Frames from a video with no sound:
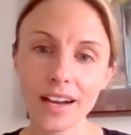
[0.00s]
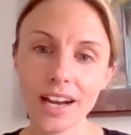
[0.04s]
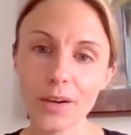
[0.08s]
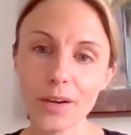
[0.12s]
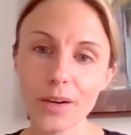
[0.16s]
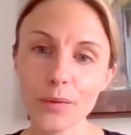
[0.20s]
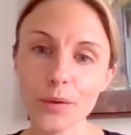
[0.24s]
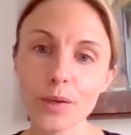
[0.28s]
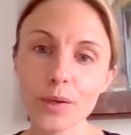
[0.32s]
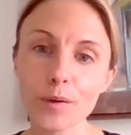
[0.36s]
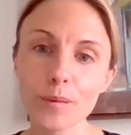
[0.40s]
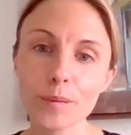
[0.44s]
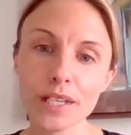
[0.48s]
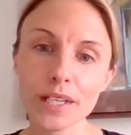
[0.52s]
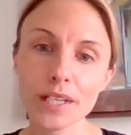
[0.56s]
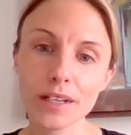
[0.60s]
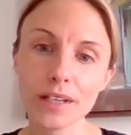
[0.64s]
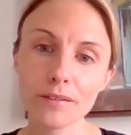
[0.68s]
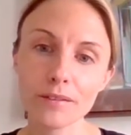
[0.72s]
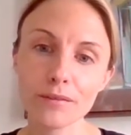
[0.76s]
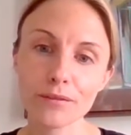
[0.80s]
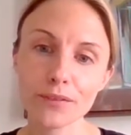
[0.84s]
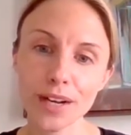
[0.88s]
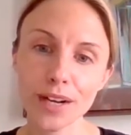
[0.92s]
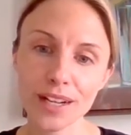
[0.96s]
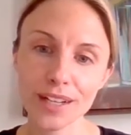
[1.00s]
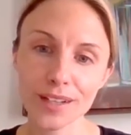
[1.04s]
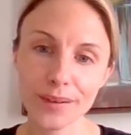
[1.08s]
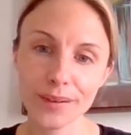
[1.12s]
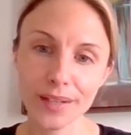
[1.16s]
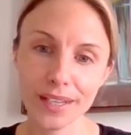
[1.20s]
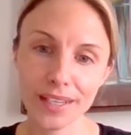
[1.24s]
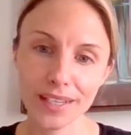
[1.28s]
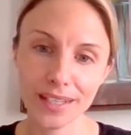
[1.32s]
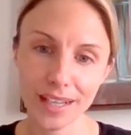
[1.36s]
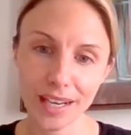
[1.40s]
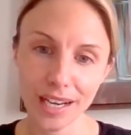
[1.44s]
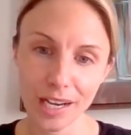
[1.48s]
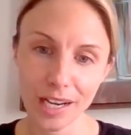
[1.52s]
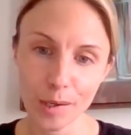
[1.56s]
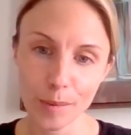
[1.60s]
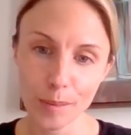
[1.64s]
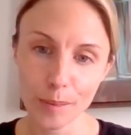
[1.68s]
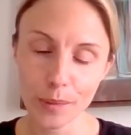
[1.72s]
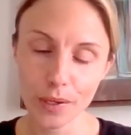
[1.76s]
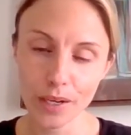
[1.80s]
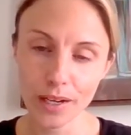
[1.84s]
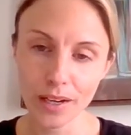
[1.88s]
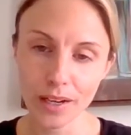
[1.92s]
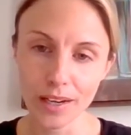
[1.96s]
I will be following up
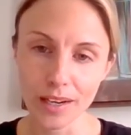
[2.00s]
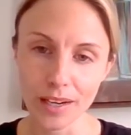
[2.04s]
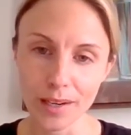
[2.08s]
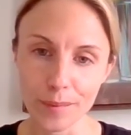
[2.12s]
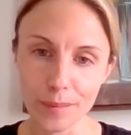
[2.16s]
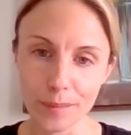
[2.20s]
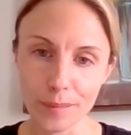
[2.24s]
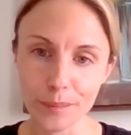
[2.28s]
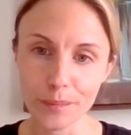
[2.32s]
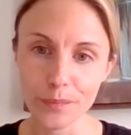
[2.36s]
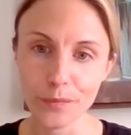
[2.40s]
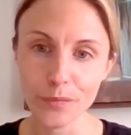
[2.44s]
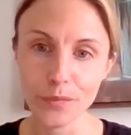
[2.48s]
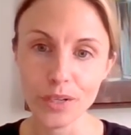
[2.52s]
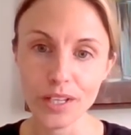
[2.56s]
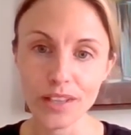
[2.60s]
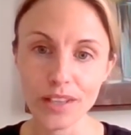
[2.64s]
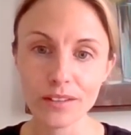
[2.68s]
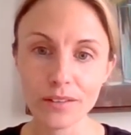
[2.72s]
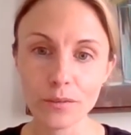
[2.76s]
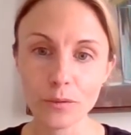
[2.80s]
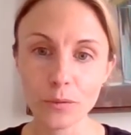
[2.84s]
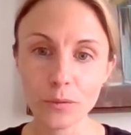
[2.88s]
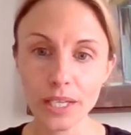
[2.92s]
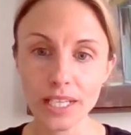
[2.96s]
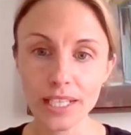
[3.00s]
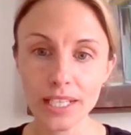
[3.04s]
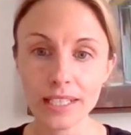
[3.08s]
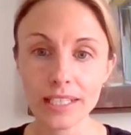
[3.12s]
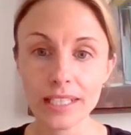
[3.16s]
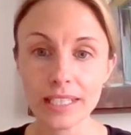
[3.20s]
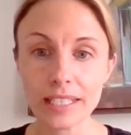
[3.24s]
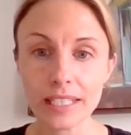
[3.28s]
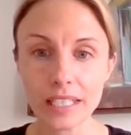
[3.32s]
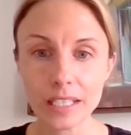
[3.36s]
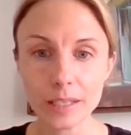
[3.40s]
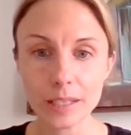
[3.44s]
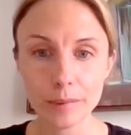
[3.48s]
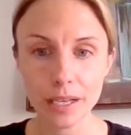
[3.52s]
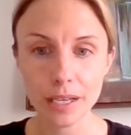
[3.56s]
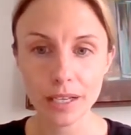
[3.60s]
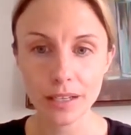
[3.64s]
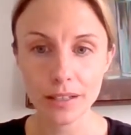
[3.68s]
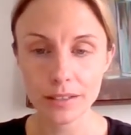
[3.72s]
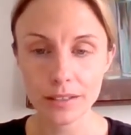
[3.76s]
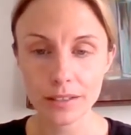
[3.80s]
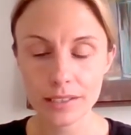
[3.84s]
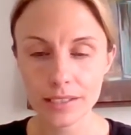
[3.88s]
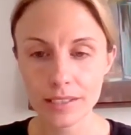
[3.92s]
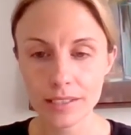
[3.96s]
with weekly
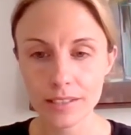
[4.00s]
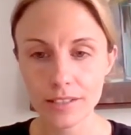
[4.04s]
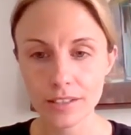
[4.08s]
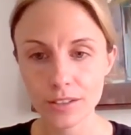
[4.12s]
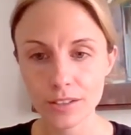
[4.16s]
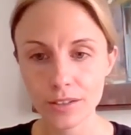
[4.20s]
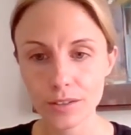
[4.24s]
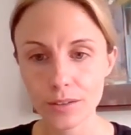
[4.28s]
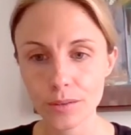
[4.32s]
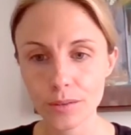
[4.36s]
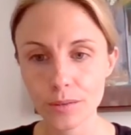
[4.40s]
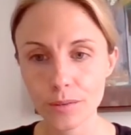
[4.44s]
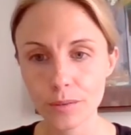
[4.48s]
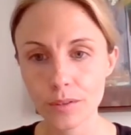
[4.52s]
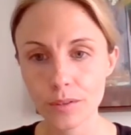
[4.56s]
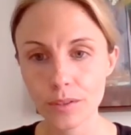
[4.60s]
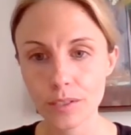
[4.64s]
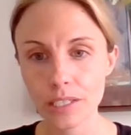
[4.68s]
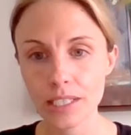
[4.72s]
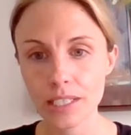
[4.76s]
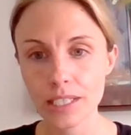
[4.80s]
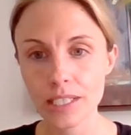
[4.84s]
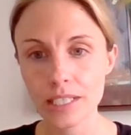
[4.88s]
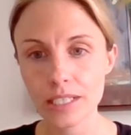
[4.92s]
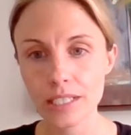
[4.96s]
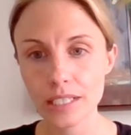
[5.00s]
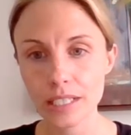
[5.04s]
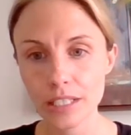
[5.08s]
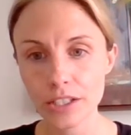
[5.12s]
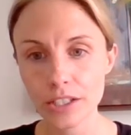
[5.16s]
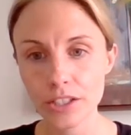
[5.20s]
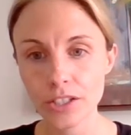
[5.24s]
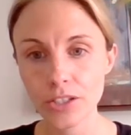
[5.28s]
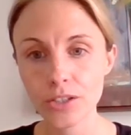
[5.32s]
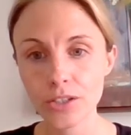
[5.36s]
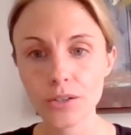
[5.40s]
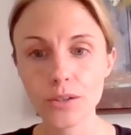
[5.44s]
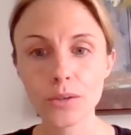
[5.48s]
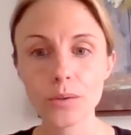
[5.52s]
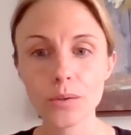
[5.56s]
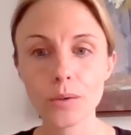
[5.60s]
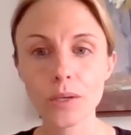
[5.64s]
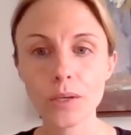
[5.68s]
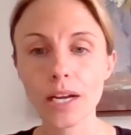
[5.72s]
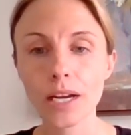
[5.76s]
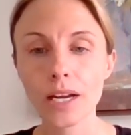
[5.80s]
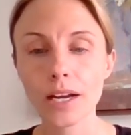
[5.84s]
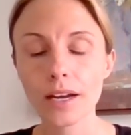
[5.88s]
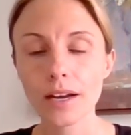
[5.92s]
emails to continue